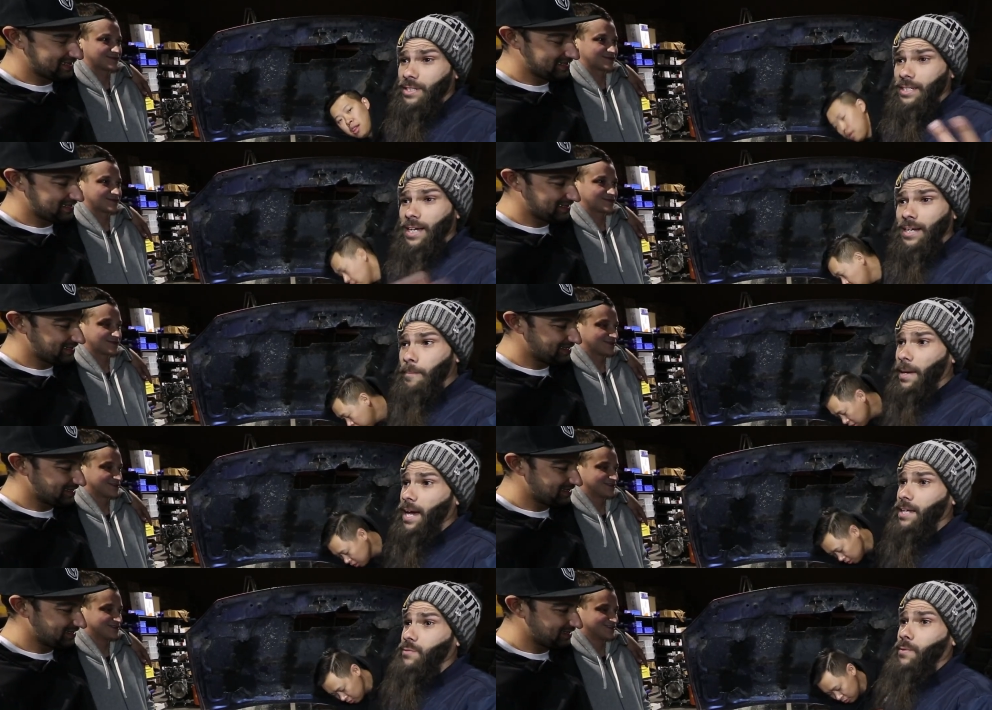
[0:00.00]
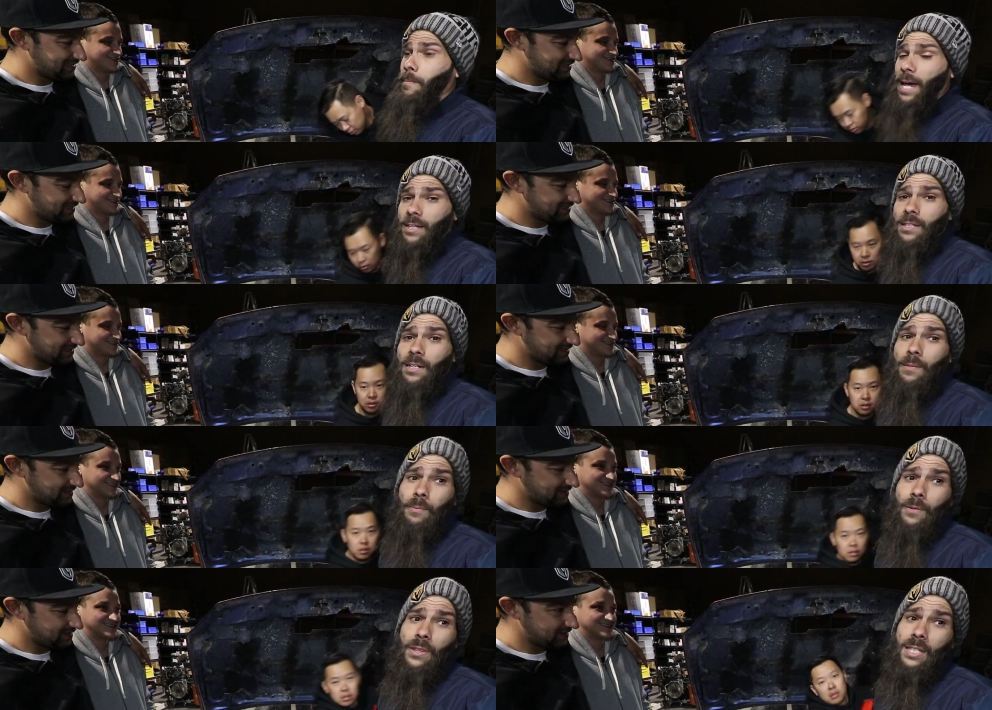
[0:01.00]
Speaker 1: second pass, we backed it up
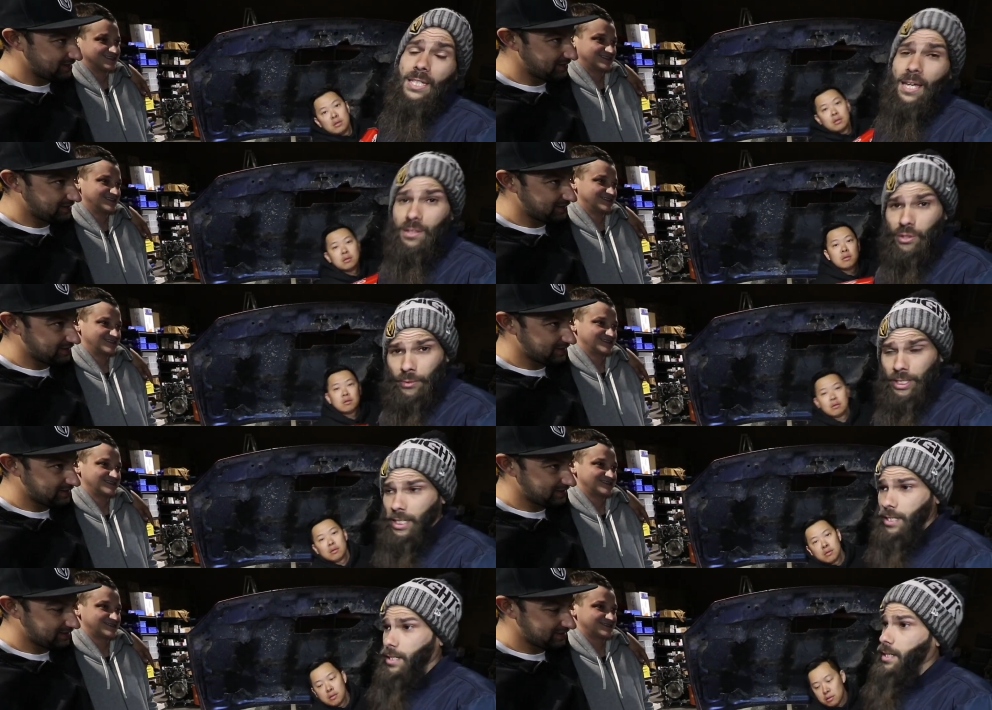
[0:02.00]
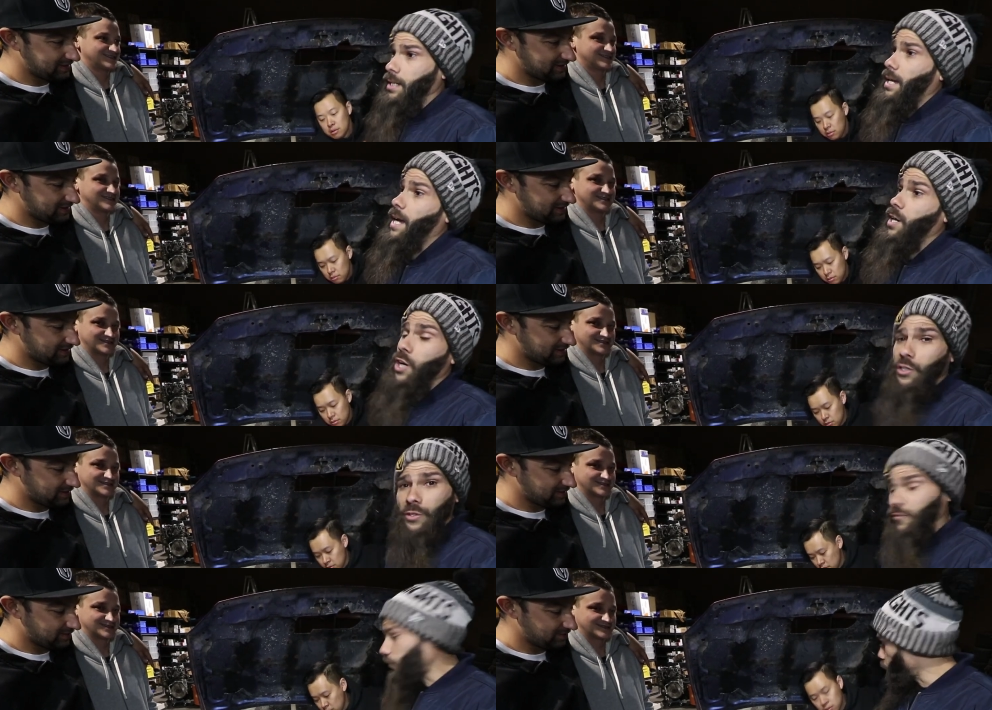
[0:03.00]
with a 10-3 at
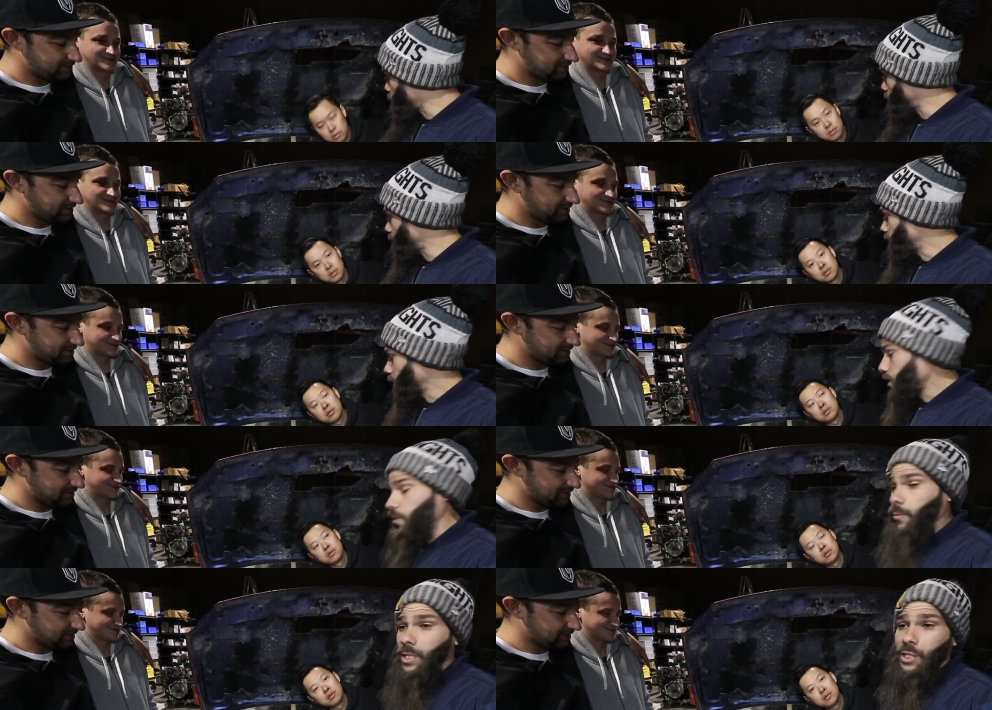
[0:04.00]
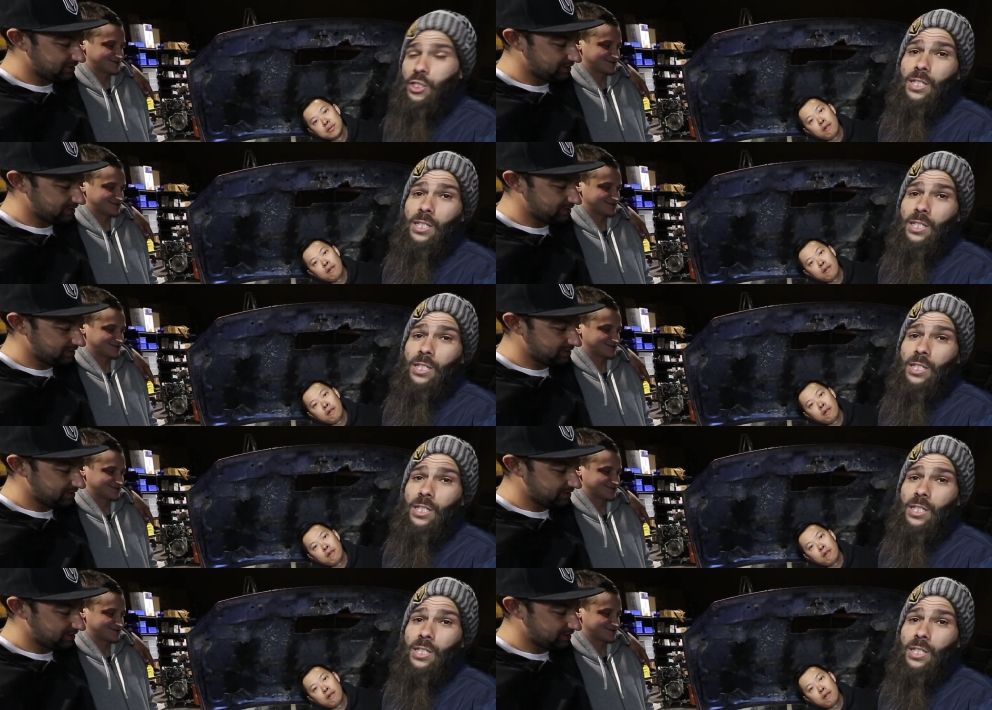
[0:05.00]
140, which